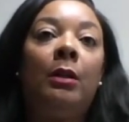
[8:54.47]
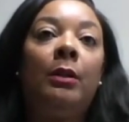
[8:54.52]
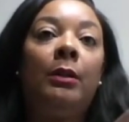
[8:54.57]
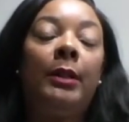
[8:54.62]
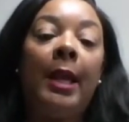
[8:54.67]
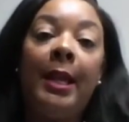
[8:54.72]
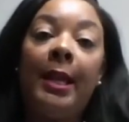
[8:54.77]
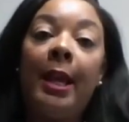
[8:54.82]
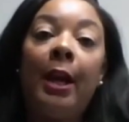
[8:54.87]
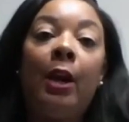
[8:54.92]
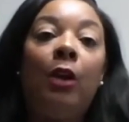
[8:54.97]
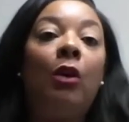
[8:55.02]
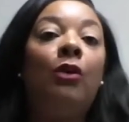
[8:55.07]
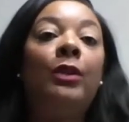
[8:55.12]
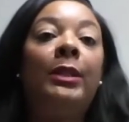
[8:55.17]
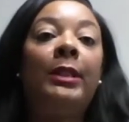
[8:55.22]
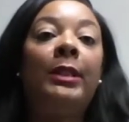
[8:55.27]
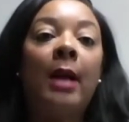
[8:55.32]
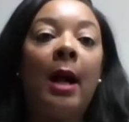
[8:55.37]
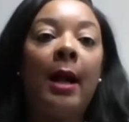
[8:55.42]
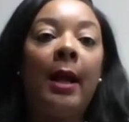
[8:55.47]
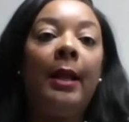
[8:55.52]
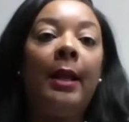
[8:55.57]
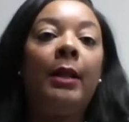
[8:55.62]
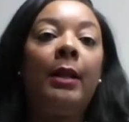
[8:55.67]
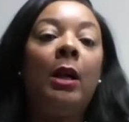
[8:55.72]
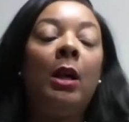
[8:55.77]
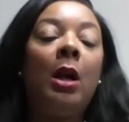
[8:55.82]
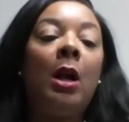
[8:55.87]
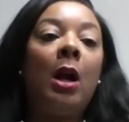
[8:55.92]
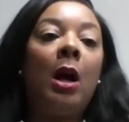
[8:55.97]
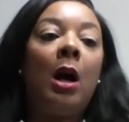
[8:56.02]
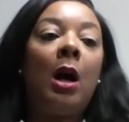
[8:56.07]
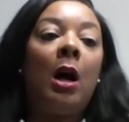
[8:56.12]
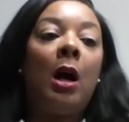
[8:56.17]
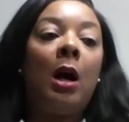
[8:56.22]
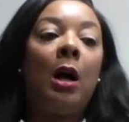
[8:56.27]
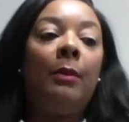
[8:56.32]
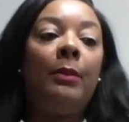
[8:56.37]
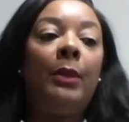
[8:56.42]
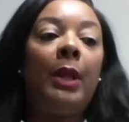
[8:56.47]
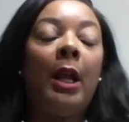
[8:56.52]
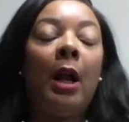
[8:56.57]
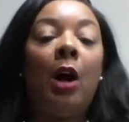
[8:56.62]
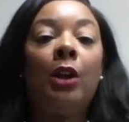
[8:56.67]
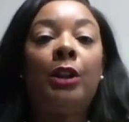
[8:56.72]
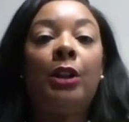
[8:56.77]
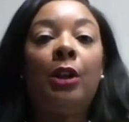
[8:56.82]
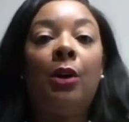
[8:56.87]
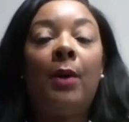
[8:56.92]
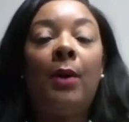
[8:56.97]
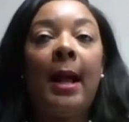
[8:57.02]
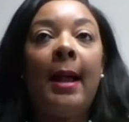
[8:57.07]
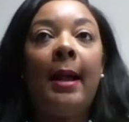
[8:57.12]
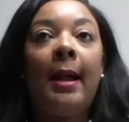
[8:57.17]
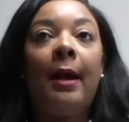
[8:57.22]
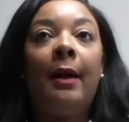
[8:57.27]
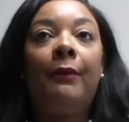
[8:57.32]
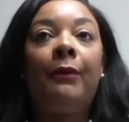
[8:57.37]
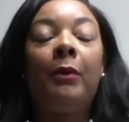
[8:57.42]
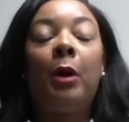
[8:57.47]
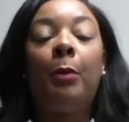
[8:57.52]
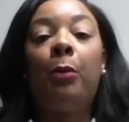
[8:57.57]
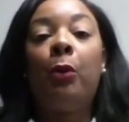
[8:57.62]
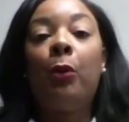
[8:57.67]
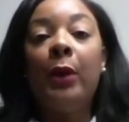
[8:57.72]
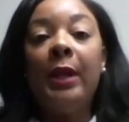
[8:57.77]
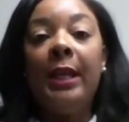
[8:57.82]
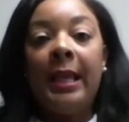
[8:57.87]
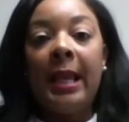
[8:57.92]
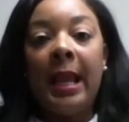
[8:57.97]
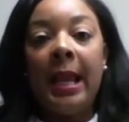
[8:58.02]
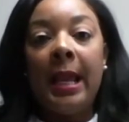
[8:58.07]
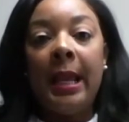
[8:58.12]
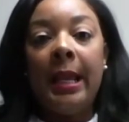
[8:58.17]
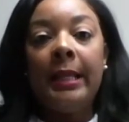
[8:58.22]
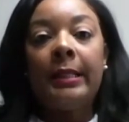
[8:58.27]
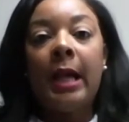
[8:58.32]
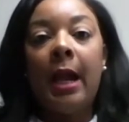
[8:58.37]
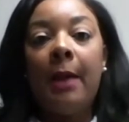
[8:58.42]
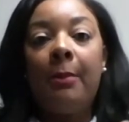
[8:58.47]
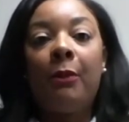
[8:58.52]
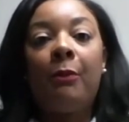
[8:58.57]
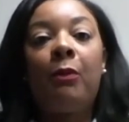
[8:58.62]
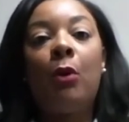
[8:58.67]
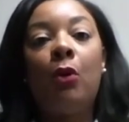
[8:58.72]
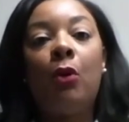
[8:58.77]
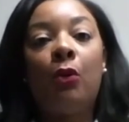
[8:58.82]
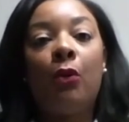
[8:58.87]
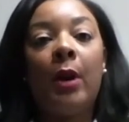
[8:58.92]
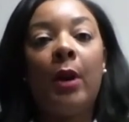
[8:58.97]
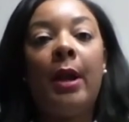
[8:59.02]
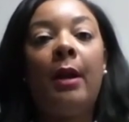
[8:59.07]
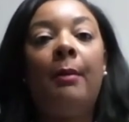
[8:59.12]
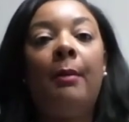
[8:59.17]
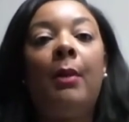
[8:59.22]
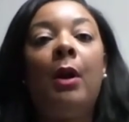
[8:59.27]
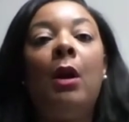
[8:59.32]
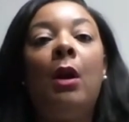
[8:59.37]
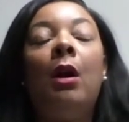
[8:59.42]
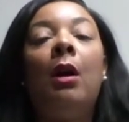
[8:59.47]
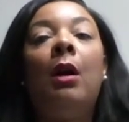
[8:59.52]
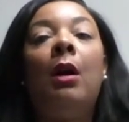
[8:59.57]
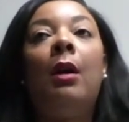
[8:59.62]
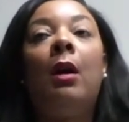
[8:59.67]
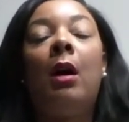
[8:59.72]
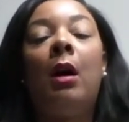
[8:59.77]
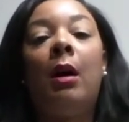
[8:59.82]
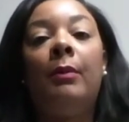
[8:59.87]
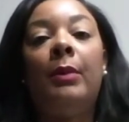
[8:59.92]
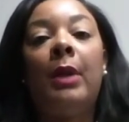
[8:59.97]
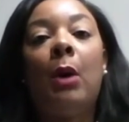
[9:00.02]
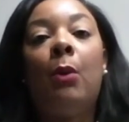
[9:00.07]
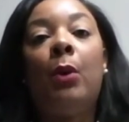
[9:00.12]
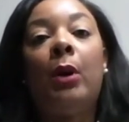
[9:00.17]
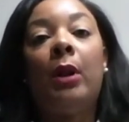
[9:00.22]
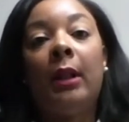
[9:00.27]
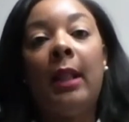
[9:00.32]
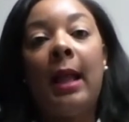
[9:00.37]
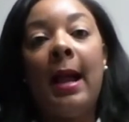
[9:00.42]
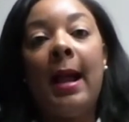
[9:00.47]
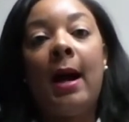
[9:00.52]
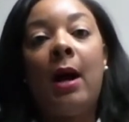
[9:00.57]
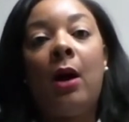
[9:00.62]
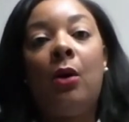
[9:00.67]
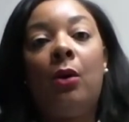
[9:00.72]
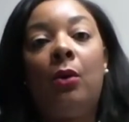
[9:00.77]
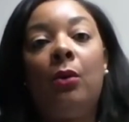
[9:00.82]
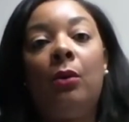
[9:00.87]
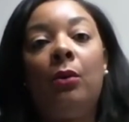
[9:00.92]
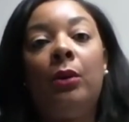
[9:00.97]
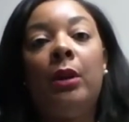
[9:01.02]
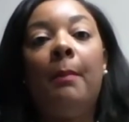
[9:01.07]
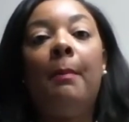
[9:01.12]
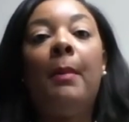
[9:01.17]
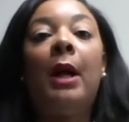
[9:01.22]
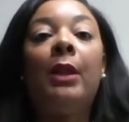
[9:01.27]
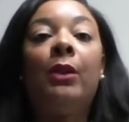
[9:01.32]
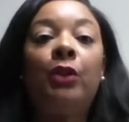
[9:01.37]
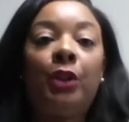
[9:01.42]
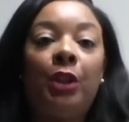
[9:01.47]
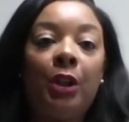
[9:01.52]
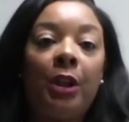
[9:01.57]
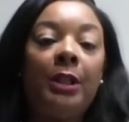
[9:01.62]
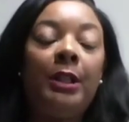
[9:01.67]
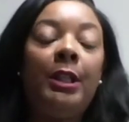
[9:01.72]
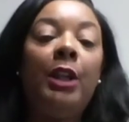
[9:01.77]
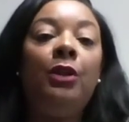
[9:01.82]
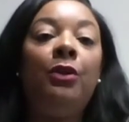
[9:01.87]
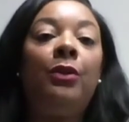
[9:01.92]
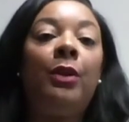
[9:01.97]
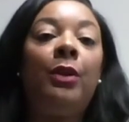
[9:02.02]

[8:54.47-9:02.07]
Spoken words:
daycare on site. They also have a pre-K type of program that would allow the mothers to continue